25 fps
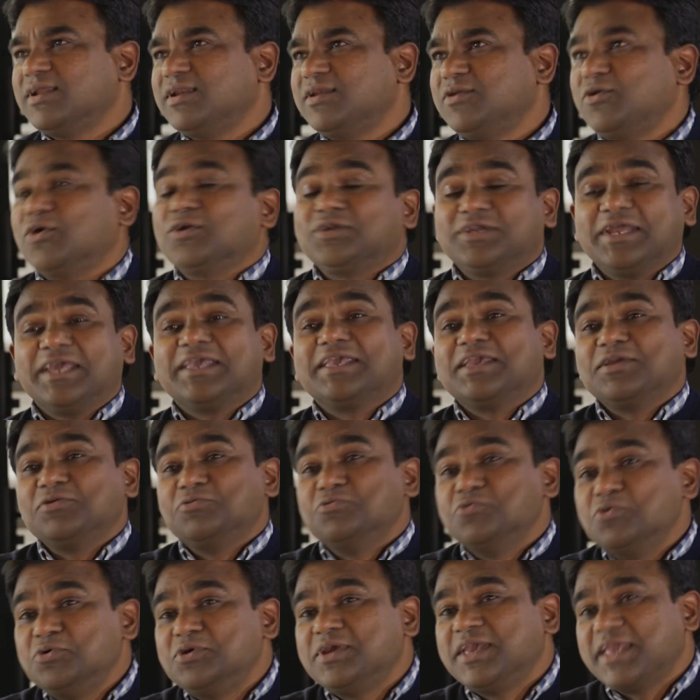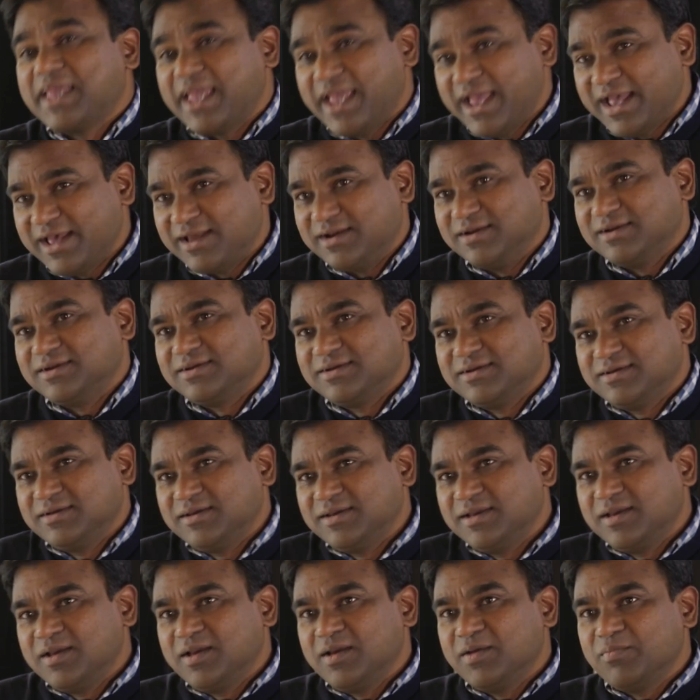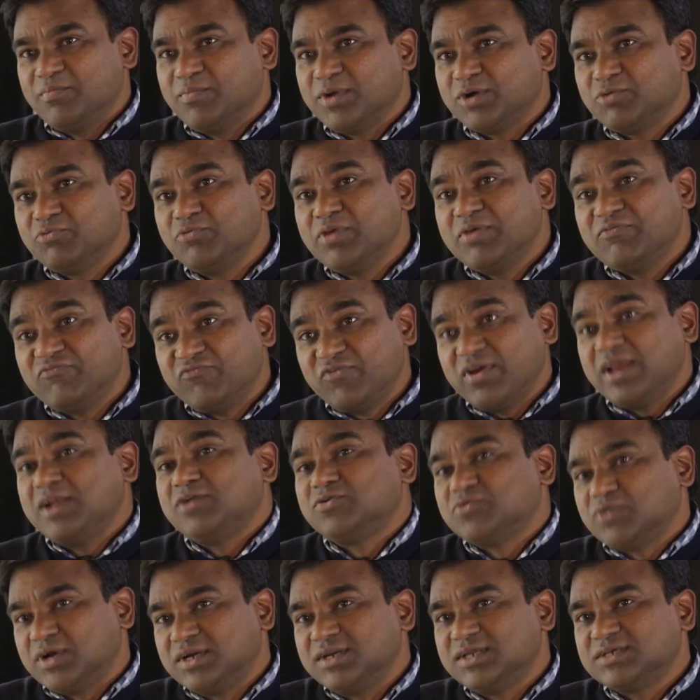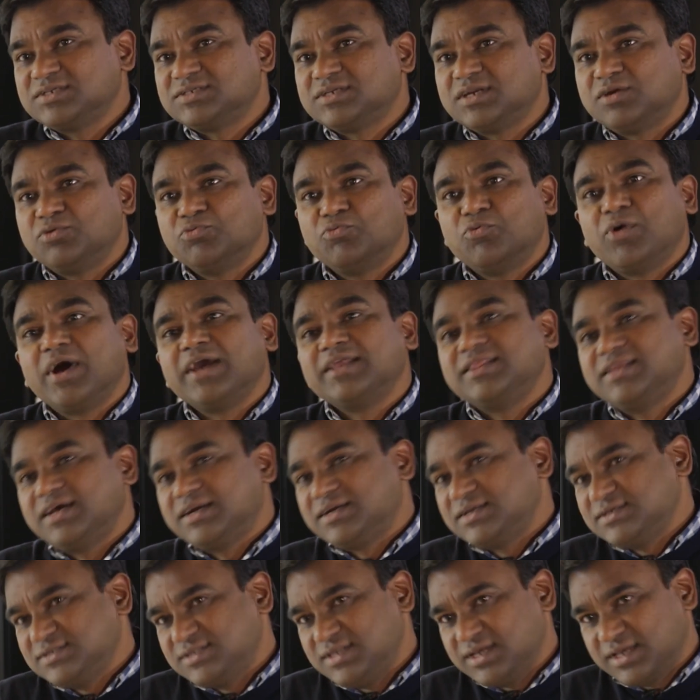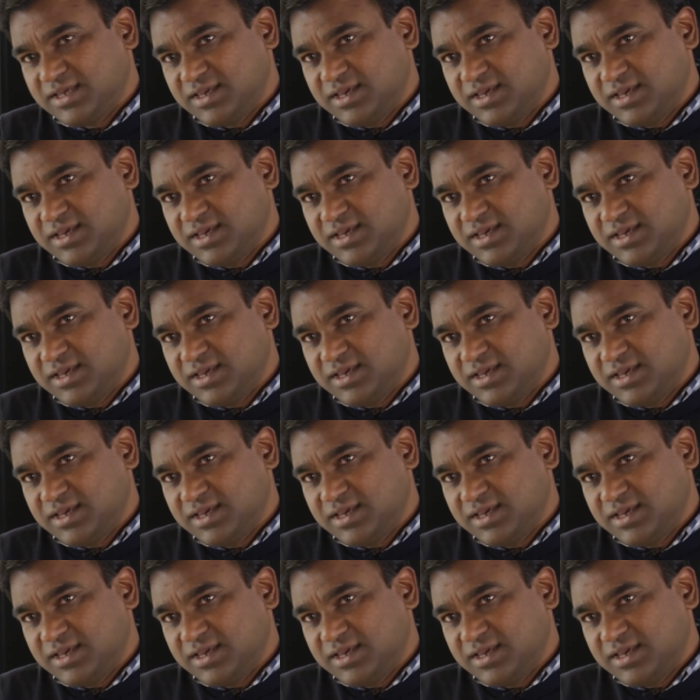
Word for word: not taking good care. But we fail to understand why that is the